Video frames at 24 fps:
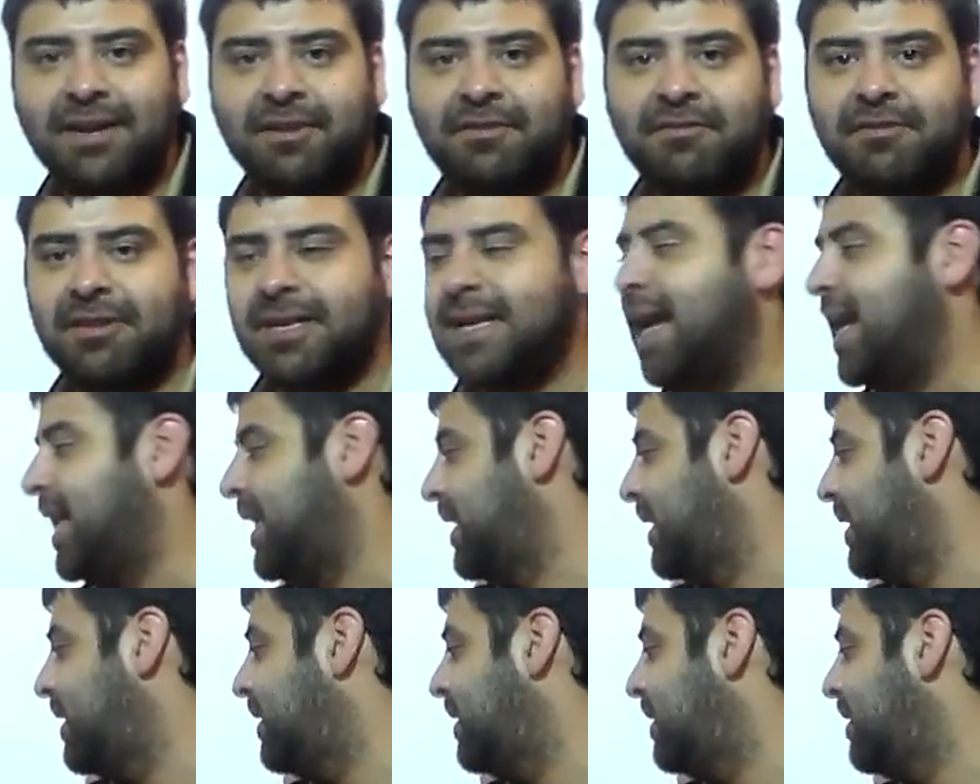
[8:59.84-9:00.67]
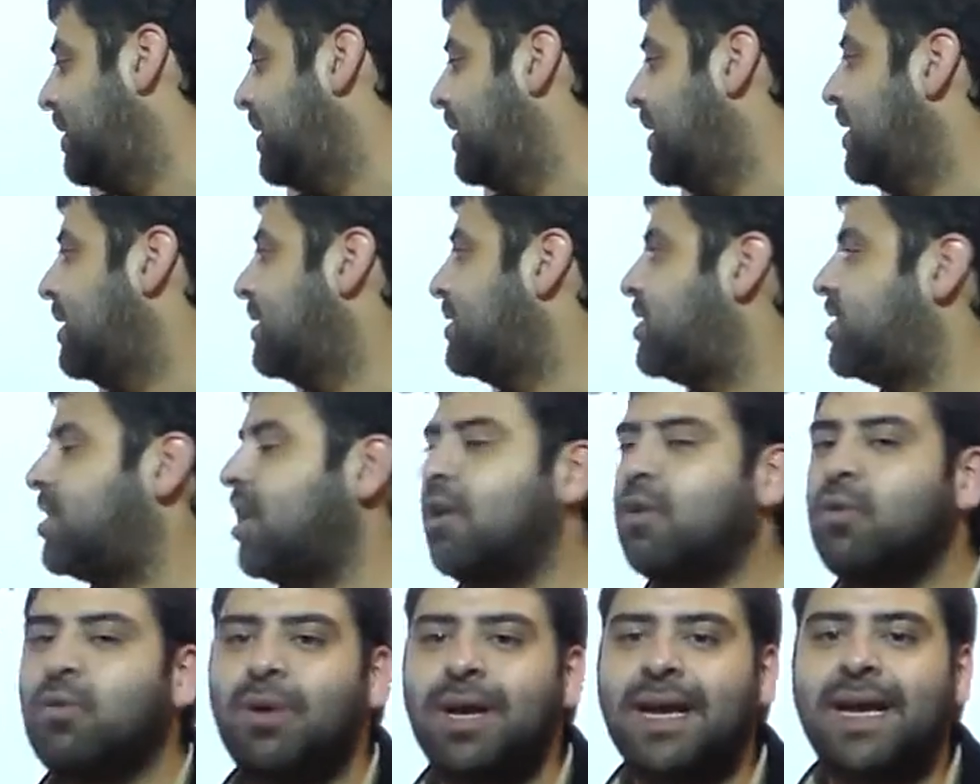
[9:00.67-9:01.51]
end created.
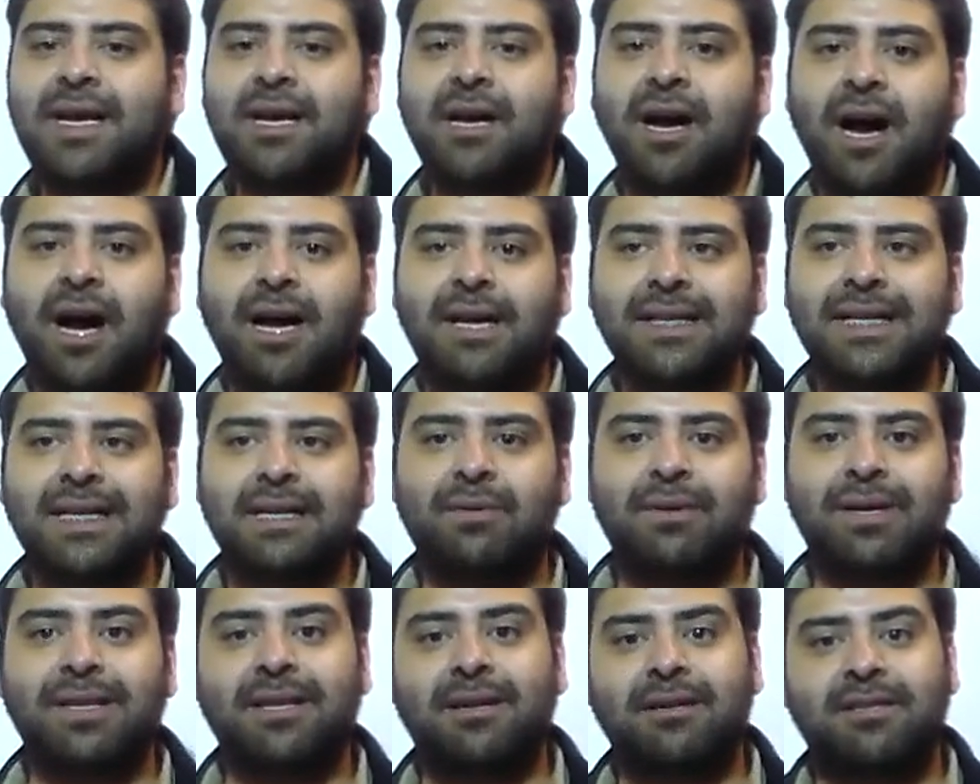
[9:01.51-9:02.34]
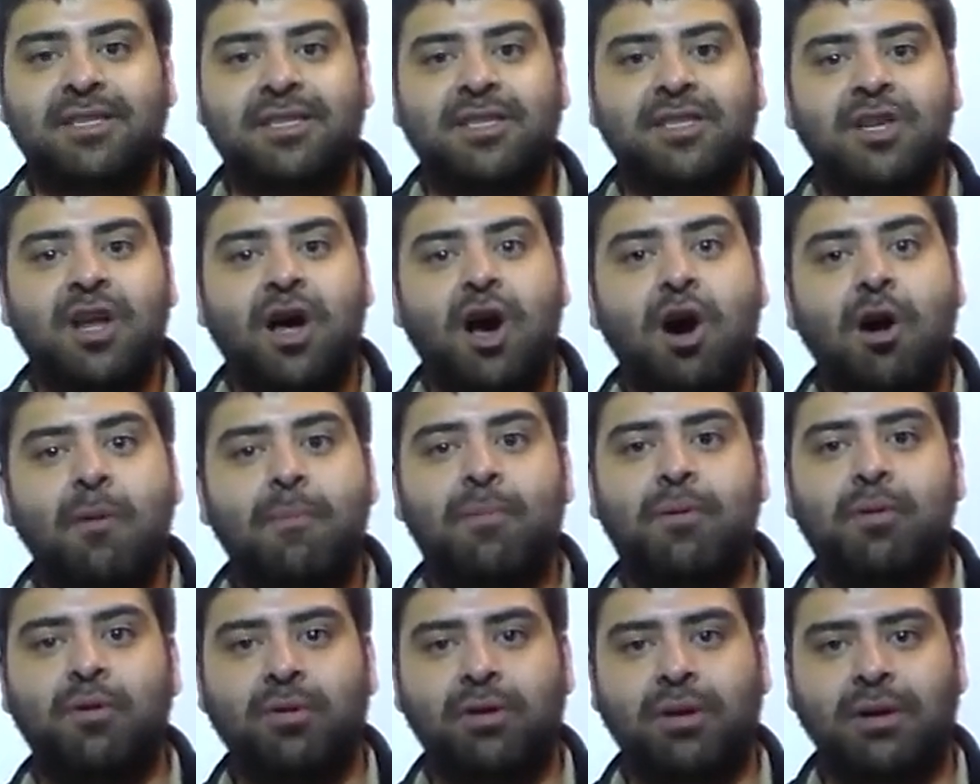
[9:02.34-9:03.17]
So we call it, when there's no
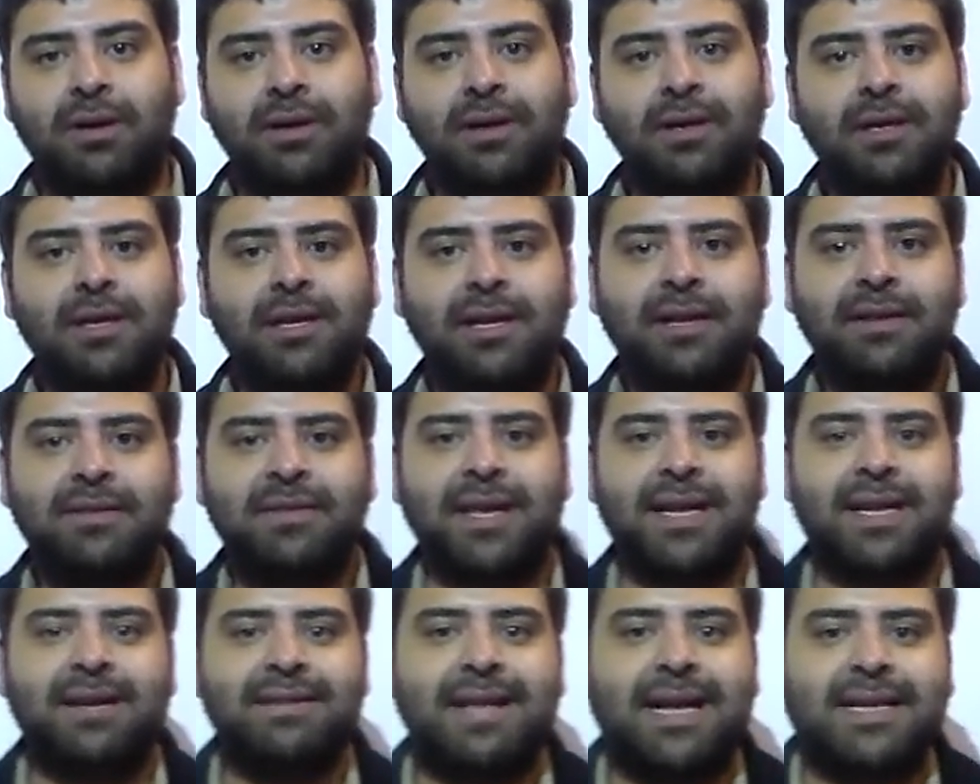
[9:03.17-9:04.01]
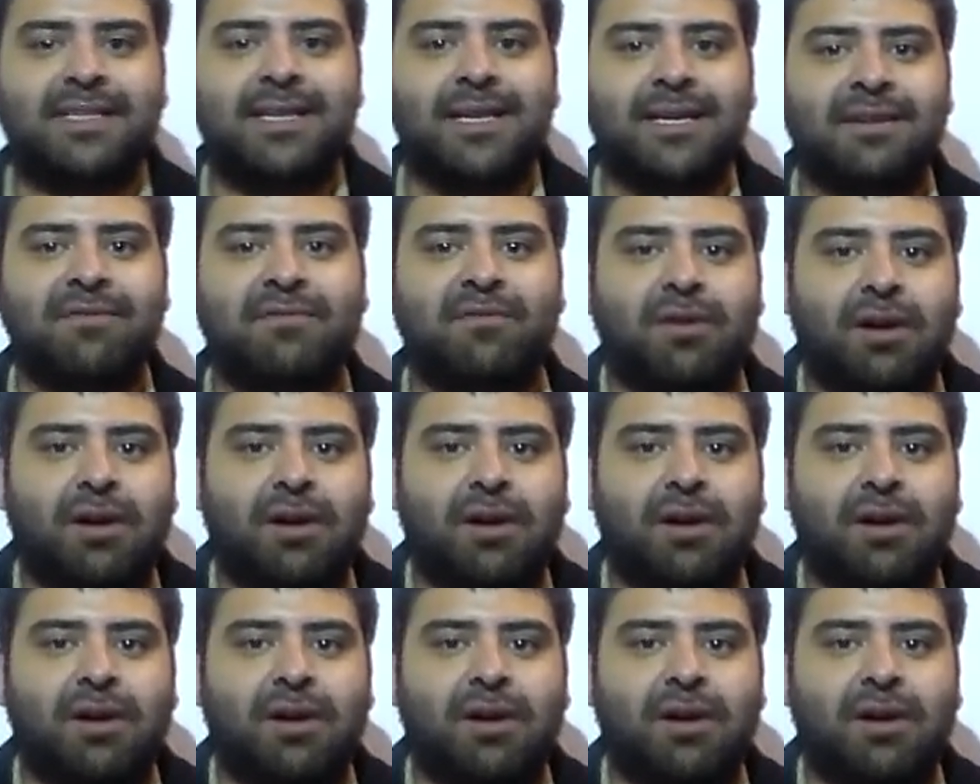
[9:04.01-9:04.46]
pull, think of that tug